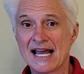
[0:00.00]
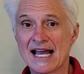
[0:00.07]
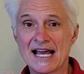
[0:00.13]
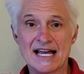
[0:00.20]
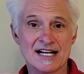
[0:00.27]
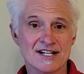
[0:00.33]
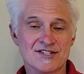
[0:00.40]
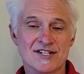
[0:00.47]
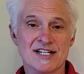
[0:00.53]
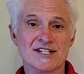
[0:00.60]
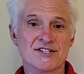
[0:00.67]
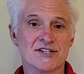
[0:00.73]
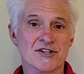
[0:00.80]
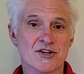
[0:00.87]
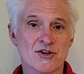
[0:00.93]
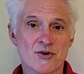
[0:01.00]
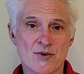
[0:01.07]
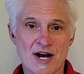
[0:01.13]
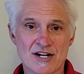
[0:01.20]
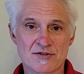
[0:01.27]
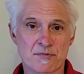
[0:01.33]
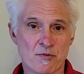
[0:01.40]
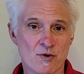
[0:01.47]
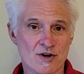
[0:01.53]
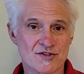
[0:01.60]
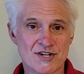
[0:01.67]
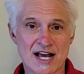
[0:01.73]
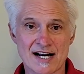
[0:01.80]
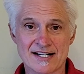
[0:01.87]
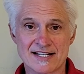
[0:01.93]
And it's easy to do
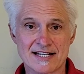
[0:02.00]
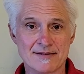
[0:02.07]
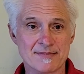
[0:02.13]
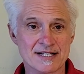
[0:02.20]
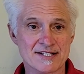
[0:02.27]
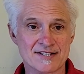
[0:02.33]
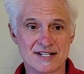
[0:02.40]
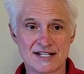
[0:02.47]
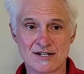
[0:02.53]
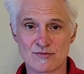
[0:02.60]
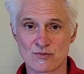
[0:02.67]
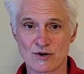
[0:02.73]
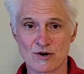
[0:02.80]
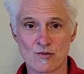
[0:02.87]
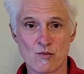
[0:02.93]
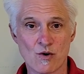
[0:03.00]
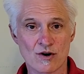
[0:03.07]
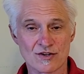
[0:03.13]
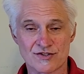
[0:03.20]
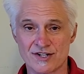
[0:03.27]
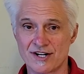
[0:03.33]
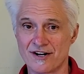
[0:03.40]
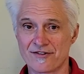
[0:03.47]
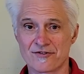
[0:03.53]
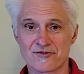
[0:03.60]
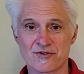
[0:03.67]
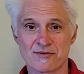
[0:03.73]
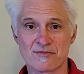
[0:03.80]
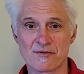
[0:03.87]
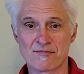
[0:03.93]
exports out of TBC, RealWorks, and other
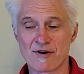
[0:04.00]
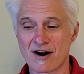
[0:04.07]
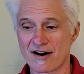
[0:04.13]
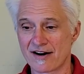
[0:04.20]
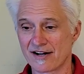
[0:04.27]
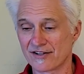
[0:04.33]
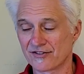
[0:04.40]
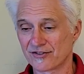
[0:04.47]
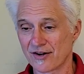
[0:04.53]
Trimble products.